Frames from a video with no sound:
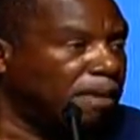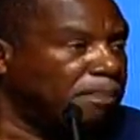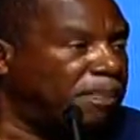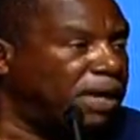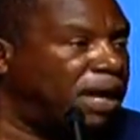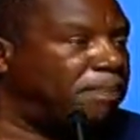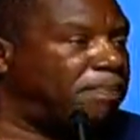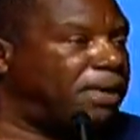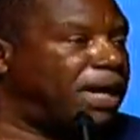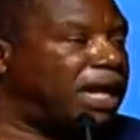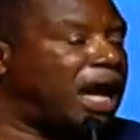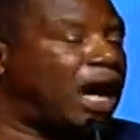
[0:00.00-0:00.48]

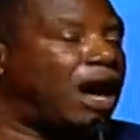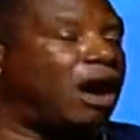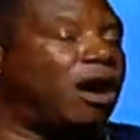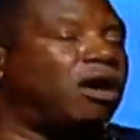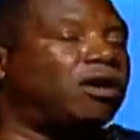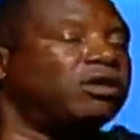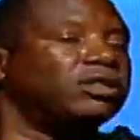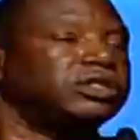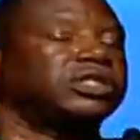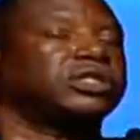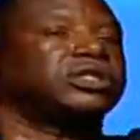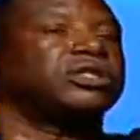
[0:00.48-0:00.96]
But, but I
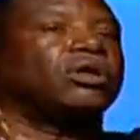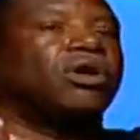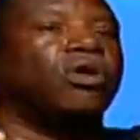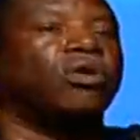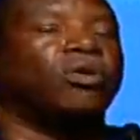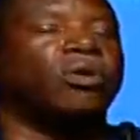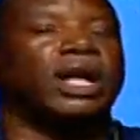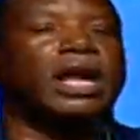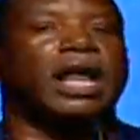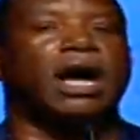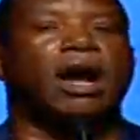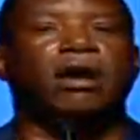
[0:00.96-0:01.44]

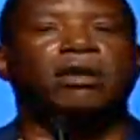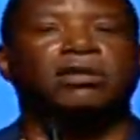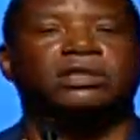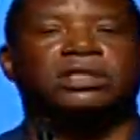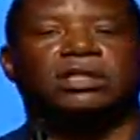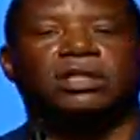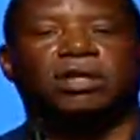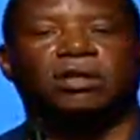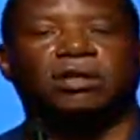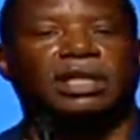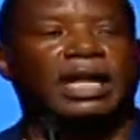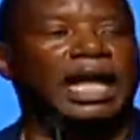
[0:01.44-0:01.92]
also, what I
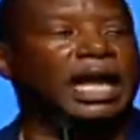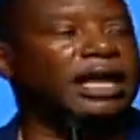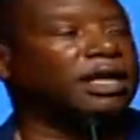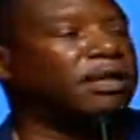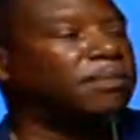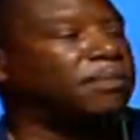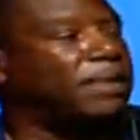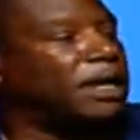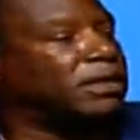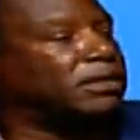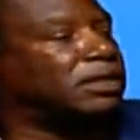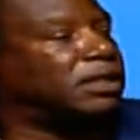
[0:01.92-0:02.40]
also
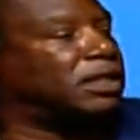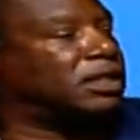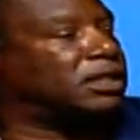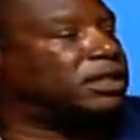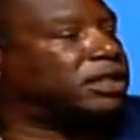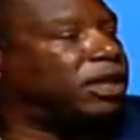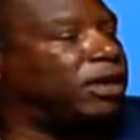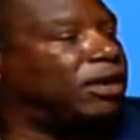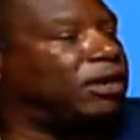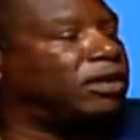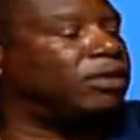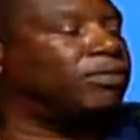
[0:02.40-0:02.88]
like about
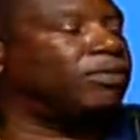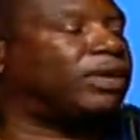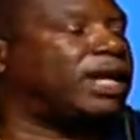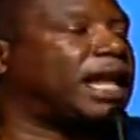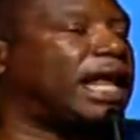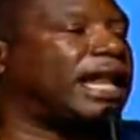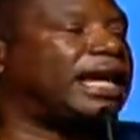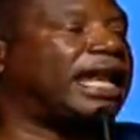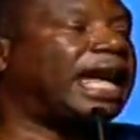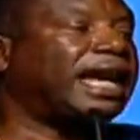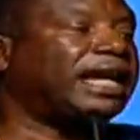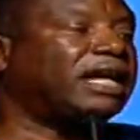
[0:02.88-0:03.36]
this, Carolyn,
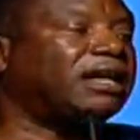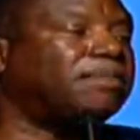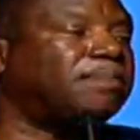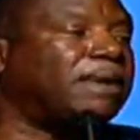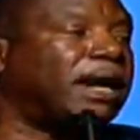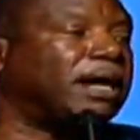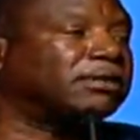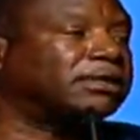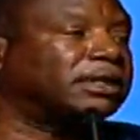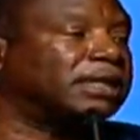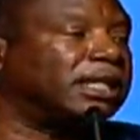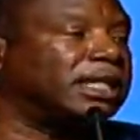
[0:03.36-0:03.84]
what I like
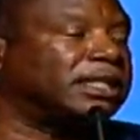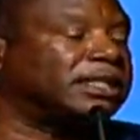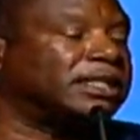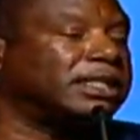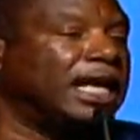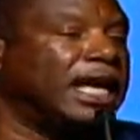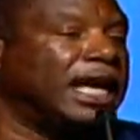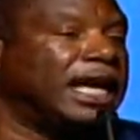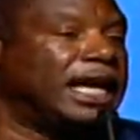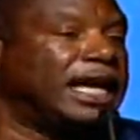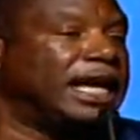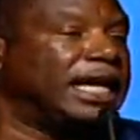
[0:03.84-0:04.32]
about
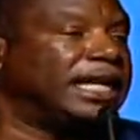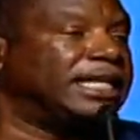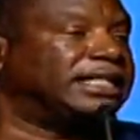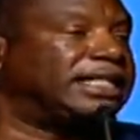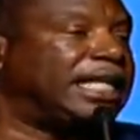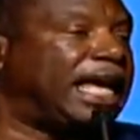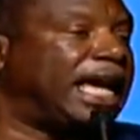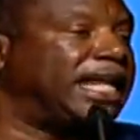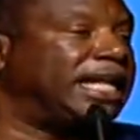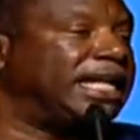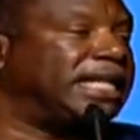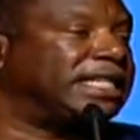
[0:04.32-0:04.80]
this
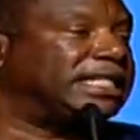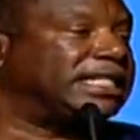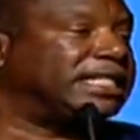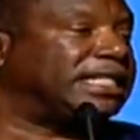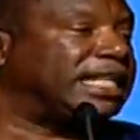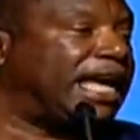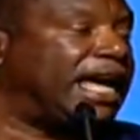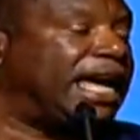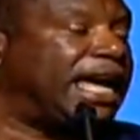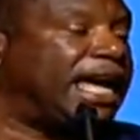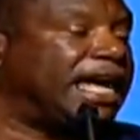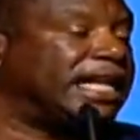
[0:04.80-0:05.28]
is that it
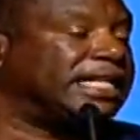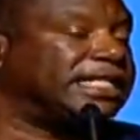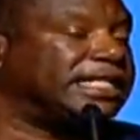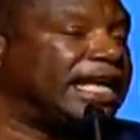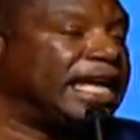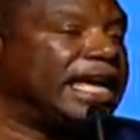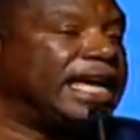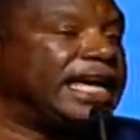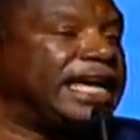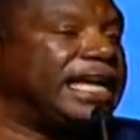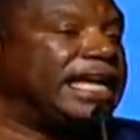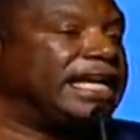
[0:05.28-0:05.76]
says
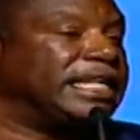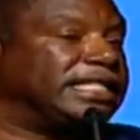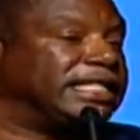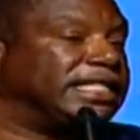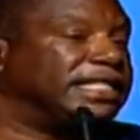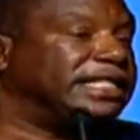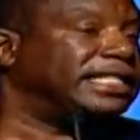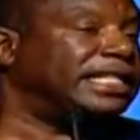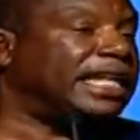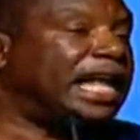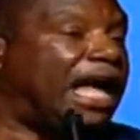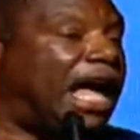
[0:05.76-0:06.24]

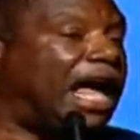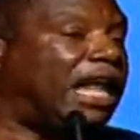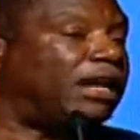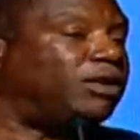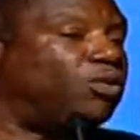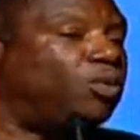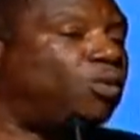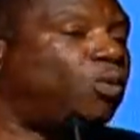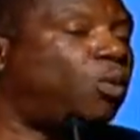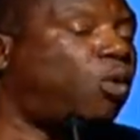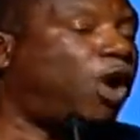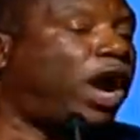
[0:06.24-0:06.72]
it's
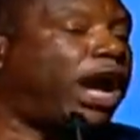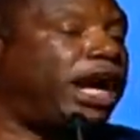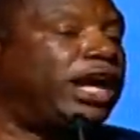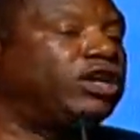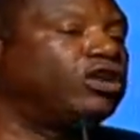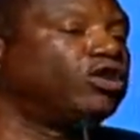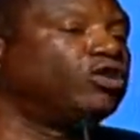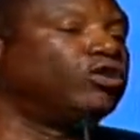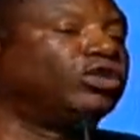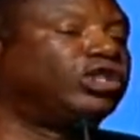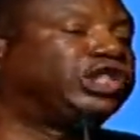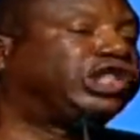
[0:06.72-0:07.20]
not where you